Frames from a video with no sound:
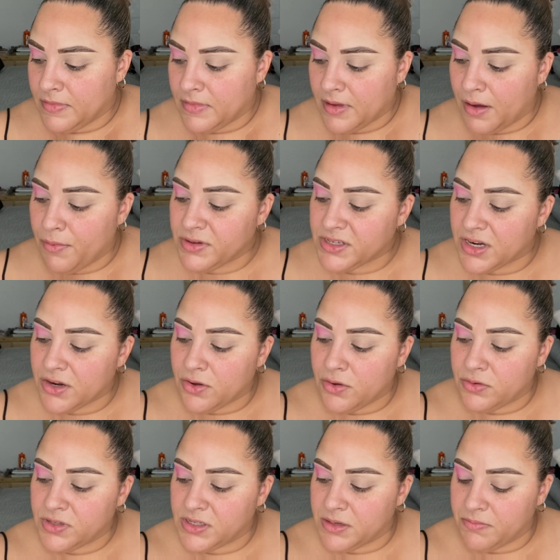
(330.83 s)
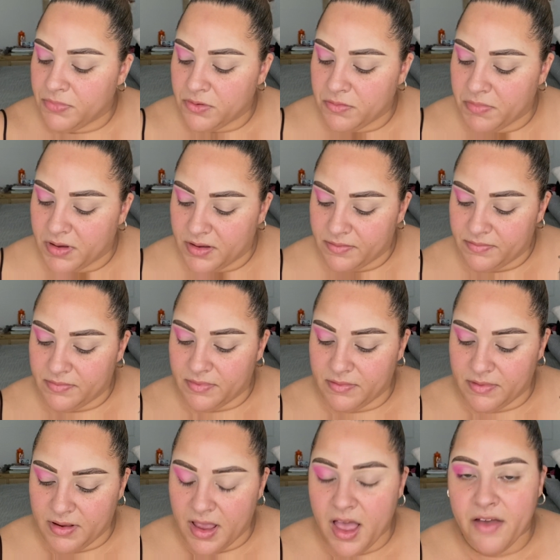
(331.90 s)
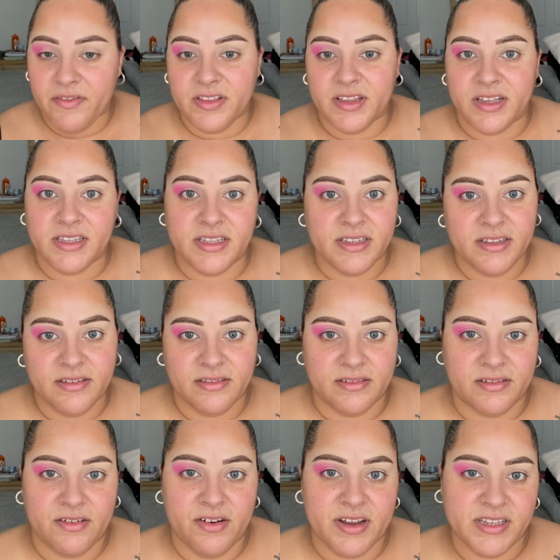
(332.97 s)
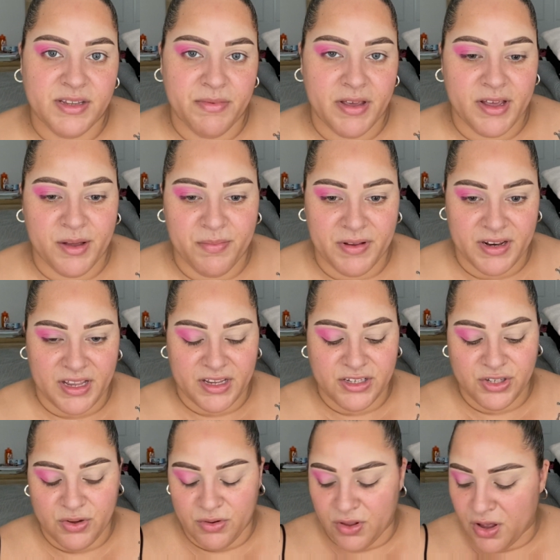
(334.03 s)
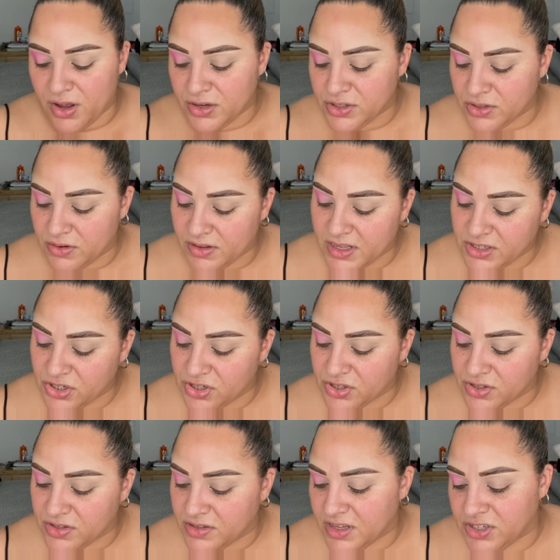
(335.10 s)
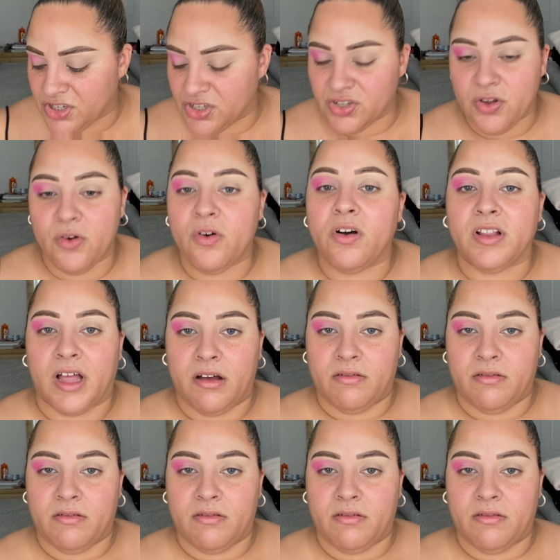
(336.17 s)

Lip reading: I was going to go simple, but I haven't done crazy makeup in like so long, so let's just go all out.